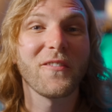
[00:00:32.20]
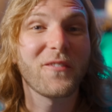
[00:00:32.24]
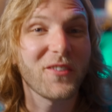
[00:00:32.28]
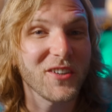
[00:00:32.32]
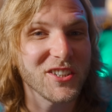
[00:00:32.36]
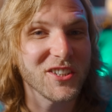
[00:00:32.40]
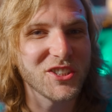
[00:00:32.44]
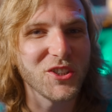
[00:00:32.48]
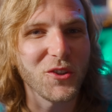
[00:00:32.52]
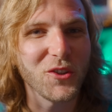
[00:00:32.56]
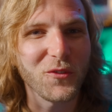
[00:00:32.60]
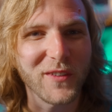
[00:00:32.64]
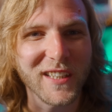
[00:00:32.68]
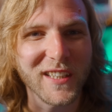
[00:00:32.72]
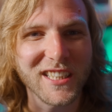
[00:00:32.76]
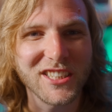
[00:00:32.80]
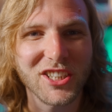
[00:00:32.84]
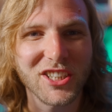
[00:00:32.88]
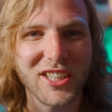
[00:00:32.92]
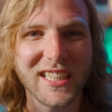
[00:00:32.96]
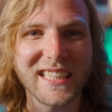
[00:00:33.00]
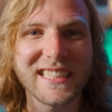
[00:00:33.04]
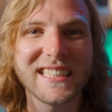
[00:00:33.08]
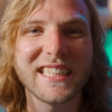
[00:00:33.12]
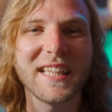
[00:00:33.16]
first new
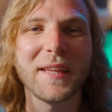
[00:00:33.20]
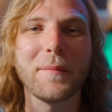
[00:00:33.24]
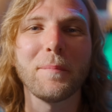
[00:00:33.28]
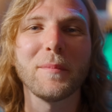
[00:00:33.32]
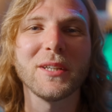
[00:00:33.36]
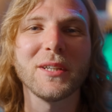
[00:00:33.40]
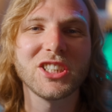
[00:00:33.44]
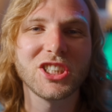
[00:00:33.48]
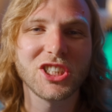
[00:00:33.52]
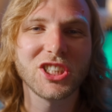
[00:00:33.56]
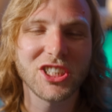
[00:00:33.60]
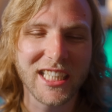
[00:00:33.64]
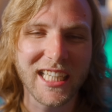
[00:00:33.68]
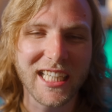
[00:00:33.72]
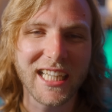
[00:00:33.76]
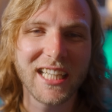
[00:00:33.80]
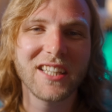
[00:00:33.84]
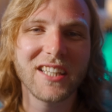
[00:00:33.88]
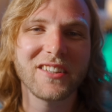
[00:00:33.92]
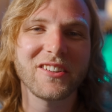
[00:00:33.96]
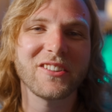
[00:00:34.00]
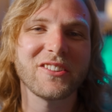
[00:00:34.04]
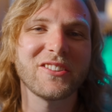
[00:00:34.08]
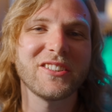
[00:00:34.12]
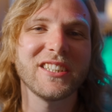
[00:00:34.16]
feature is the
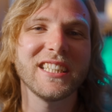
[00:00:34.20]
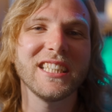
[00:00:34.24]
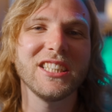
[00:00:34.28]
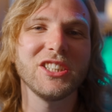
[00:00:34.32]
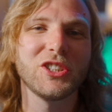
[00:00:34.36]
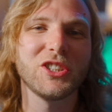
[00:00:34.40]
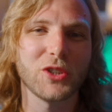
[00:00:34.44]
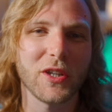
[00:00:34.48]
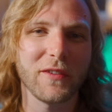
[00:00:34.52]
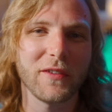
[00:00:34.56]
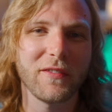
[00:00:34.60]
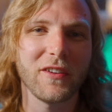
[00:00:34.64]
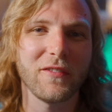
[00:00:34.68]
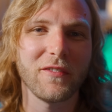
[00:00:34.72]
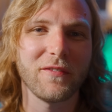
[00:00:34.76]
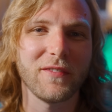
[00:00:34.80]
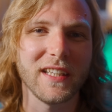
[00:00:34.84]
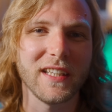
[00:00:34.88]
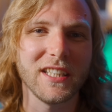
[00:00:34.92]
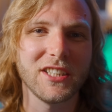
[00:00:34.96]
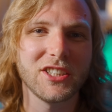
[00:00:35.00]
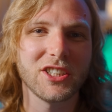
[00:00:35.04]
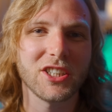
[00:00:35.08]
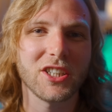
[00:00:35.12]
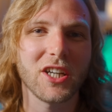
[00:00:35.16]
machine learning driven
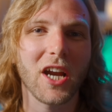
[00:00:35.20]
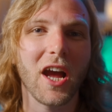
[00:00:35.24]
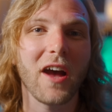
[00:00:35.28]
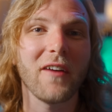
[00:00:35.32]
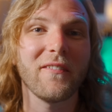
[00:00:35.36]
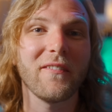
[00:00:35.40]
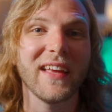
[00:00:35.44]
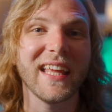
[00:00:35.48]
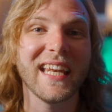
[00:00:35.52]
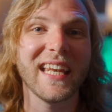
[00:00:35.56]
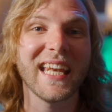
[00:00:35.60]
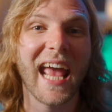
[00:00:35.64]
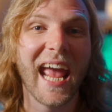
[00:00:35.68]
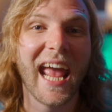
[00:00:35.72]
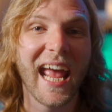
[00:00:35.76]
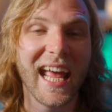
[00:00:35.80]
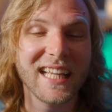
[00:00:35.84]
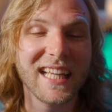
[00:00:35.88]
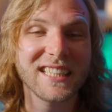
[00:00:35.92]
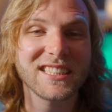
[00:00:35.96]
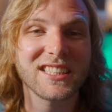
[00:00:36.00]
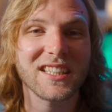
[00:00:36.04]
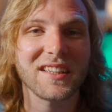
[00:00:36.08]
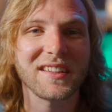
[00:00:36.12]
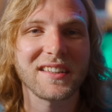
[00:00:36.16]
feature of
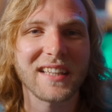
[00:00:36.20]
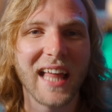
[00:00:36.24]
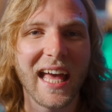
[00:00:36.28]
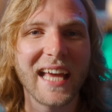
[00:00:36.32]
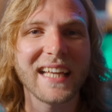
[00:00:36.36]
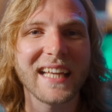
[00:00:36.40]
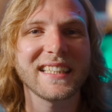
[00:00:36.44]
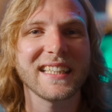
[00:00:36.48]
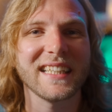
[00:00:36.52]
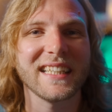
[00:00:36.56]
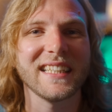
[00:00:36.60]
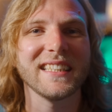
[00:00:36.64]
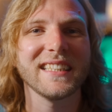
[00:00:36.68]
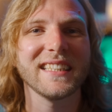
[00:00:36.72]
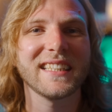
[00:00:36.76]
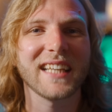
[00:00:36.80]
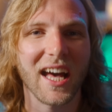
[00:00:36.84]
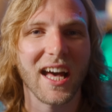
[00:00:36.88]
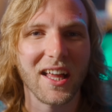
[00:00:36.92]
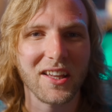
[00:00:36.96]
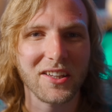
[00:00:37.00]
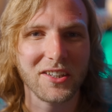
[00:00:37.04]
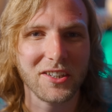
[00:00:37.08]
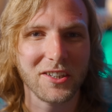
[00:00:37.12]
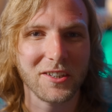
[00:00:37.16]
enhance light and
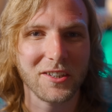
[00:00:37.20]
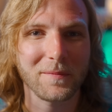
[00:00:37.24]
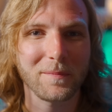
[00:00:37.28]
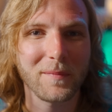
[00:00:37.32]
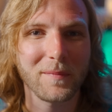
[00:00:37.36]
color.